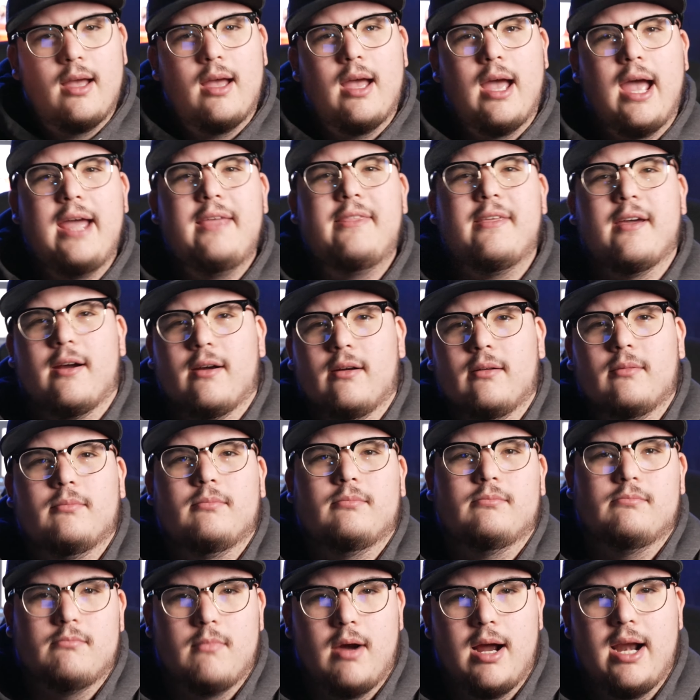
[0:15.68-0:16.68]
Hey there,
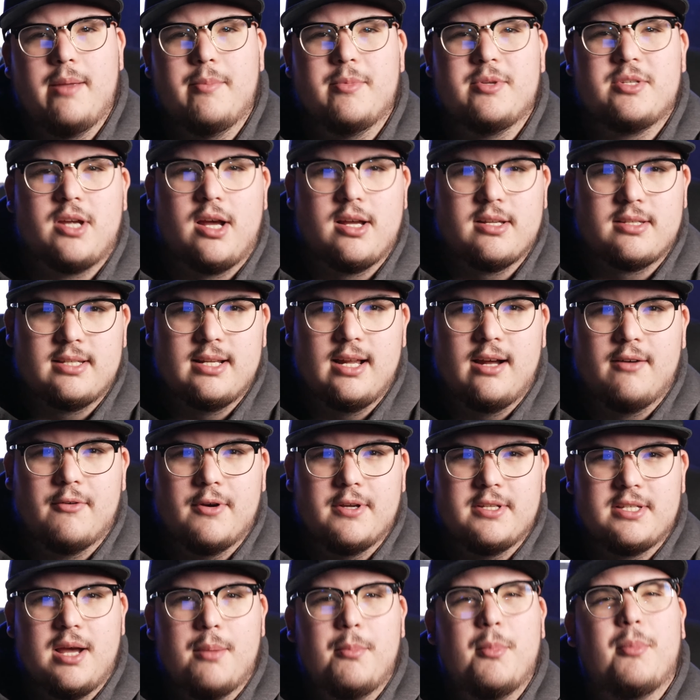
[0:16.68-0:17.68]
my name is Austin
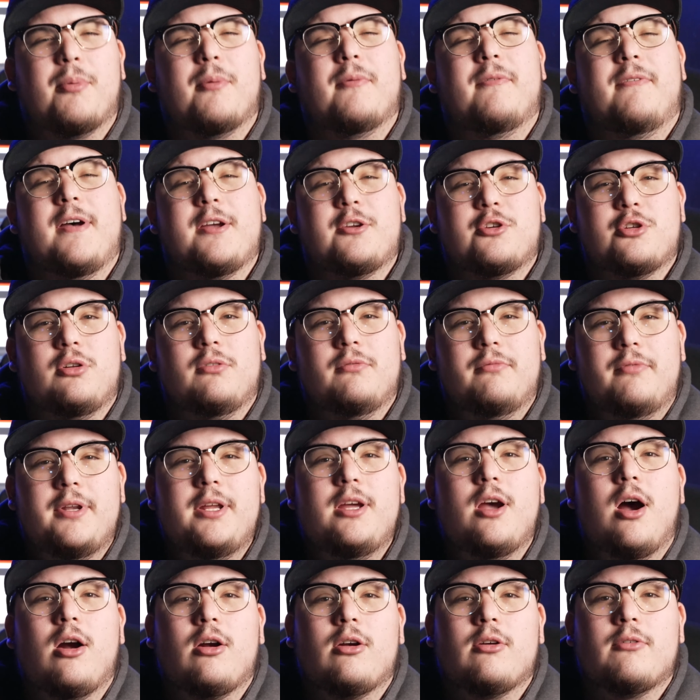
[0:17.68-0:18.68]
Alvarez. I'm a professional
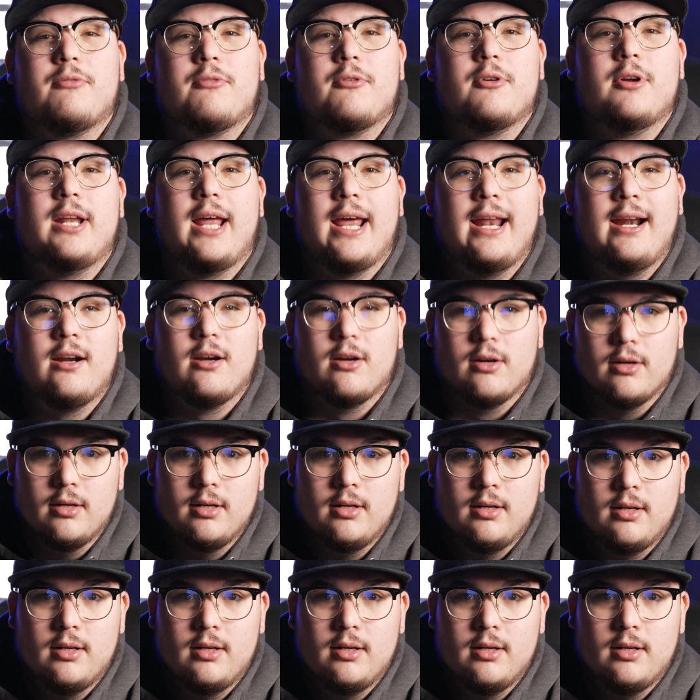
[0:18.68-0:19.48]
videographer and editor.